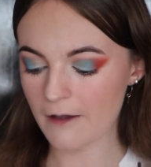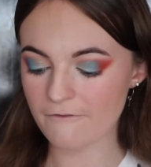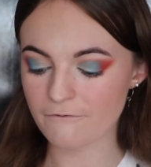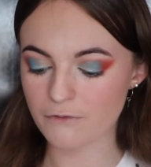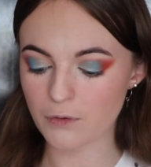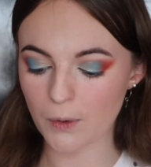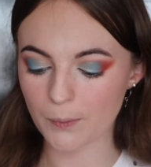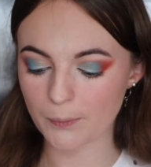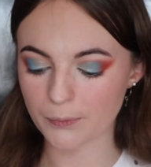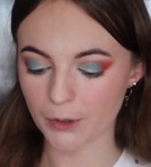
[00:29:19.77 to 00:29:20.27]

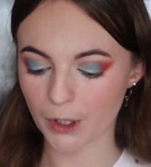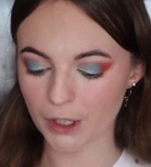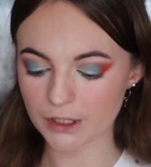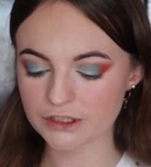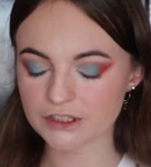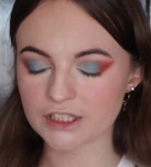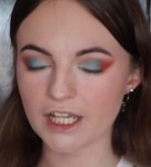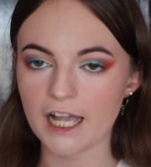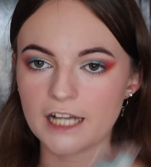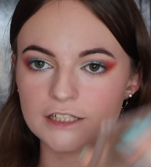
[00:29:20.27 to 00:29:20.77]
for
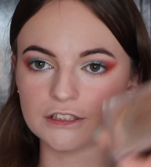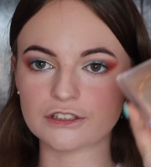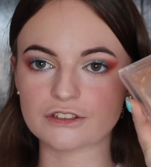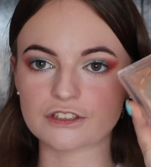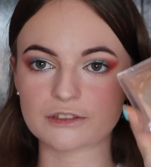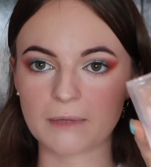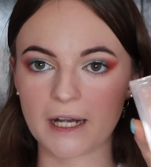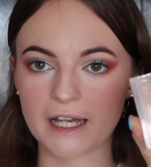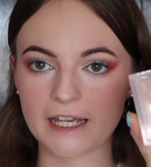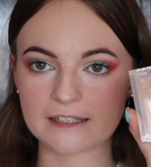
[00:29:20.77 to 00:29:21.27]
bronzer, I used
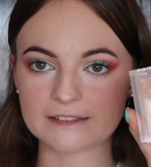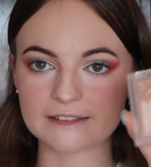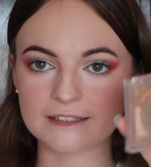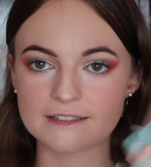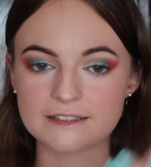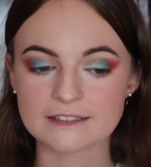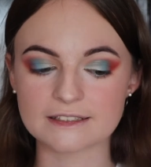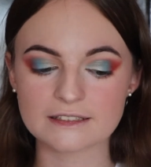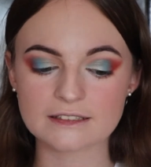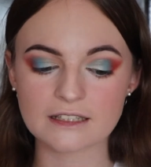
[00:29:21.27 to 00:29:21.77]
my
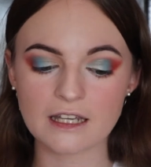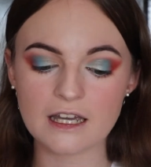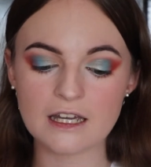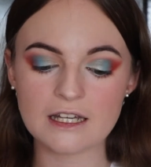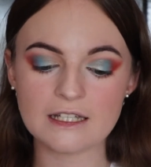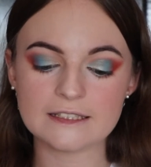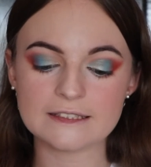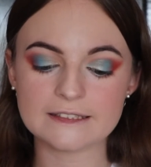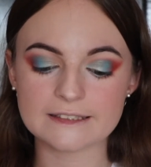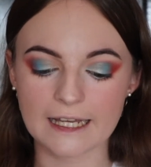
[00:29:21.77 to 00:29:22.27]
Essence
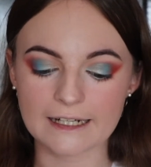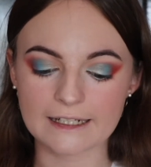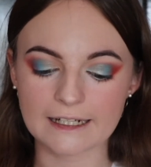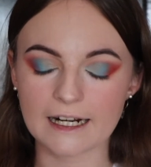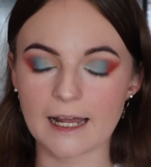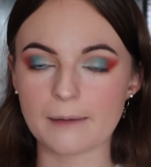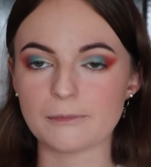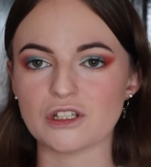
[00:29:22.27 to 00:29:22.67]
Sun Club.